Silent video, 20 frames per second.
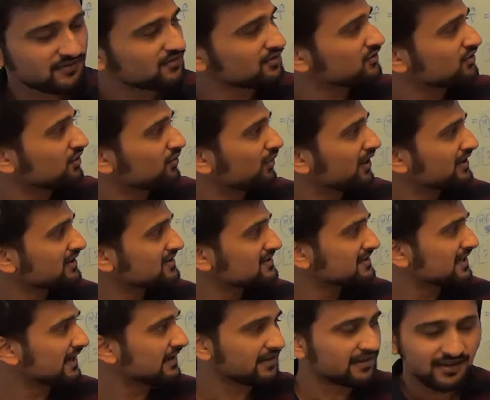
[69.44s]
So one is
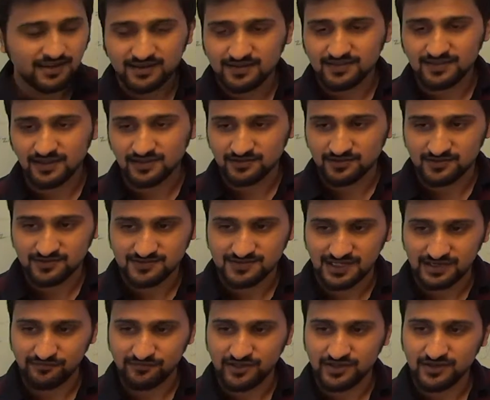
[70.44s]
static and the other is
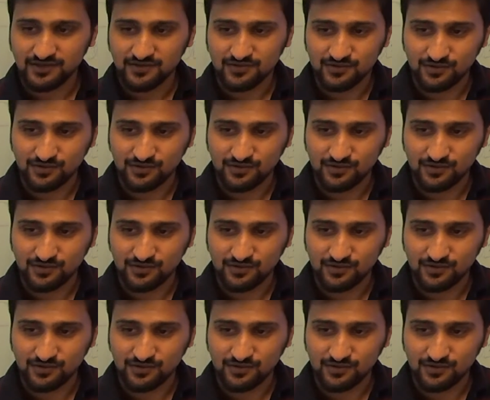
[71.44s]
time varying.